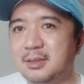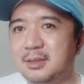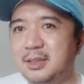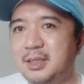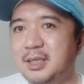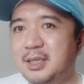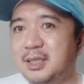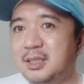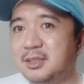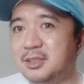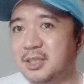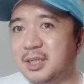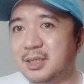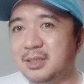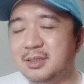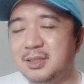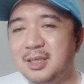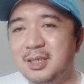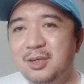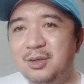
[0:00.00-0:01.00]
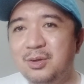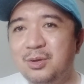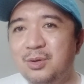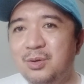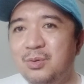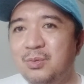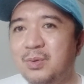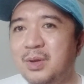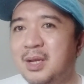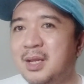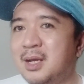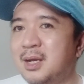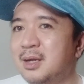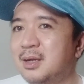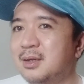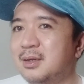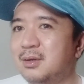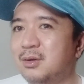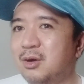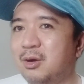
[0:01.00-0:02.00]
i-inject sa'yo,
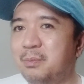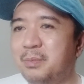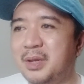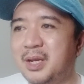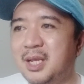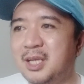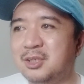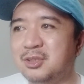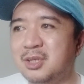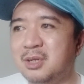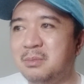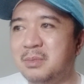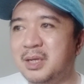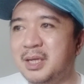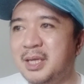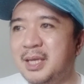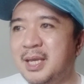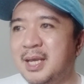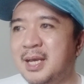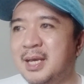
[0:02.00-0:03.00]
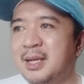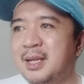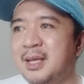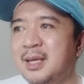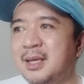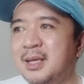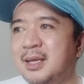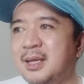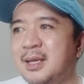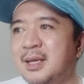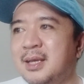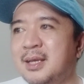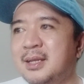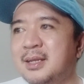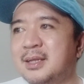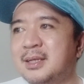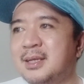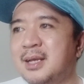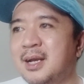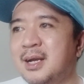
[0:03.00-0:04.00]
walang operation na mangyayari.
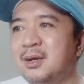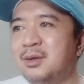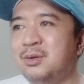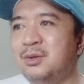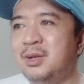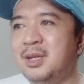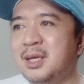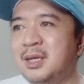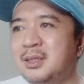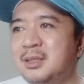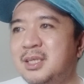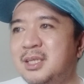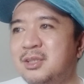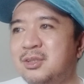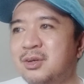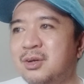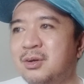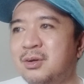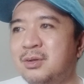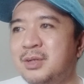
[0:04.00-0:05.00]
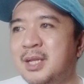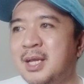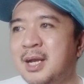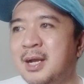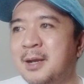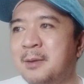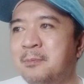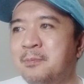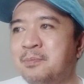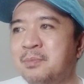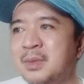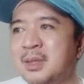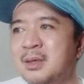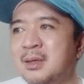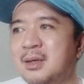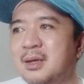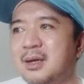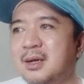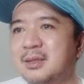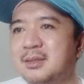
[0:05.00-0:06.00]
Nagkakaroon lang dito ng
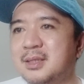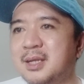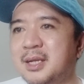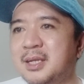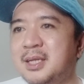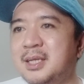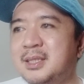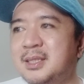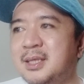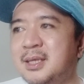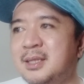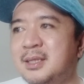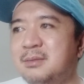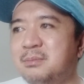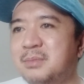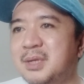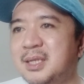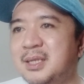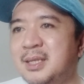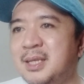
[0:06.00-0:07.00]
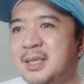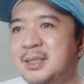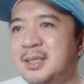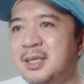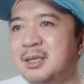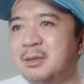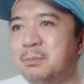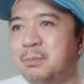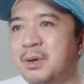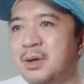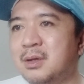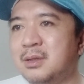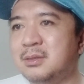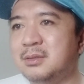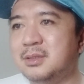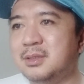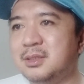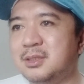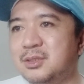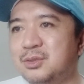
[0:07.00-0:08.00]
targeted magnetic
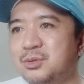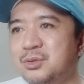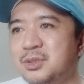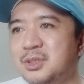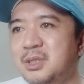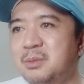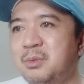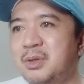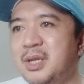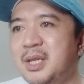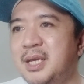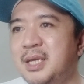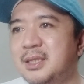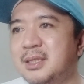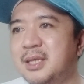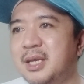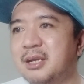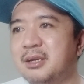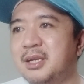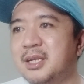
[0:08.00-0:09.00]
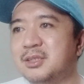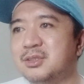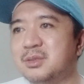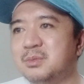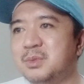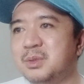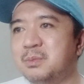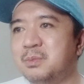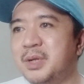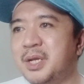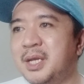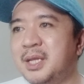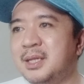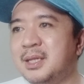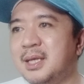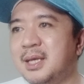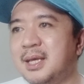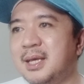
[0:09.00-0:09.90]
pulses to stimulate the areas of the brain